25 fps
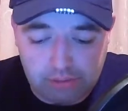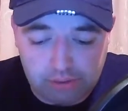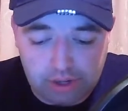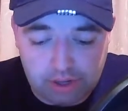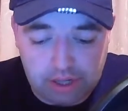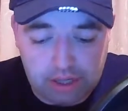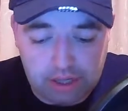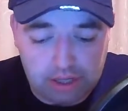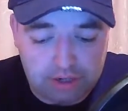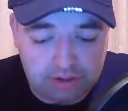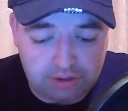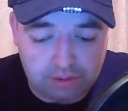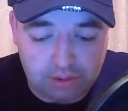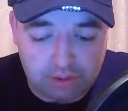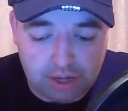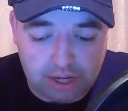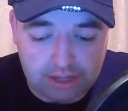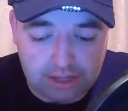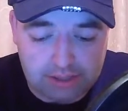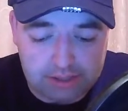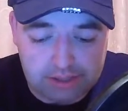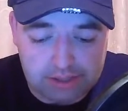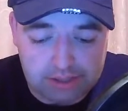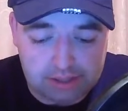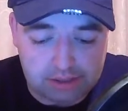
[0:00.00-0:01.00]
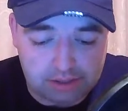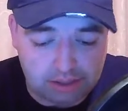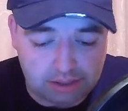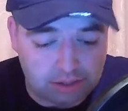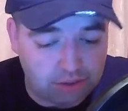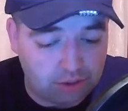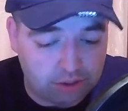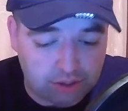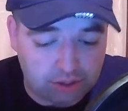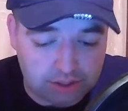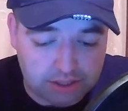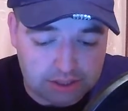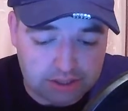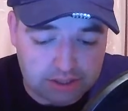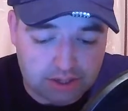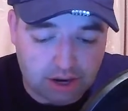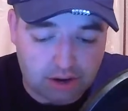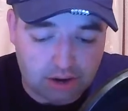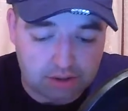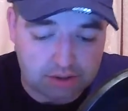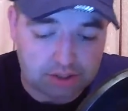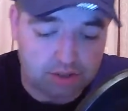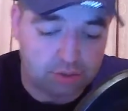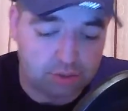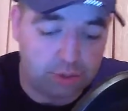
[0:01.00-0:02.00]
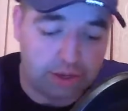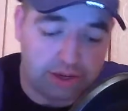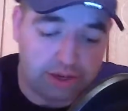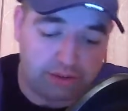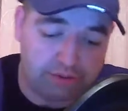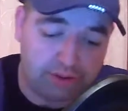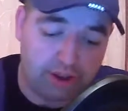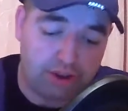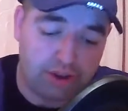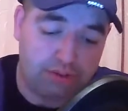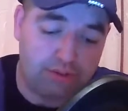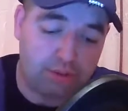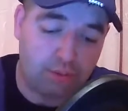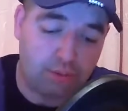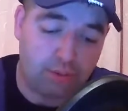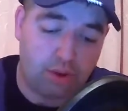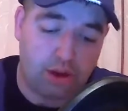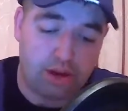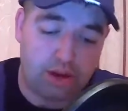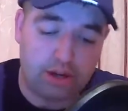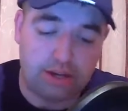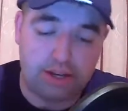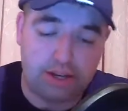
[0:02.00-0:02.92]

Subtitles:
really do like the look of this horse at 25-1.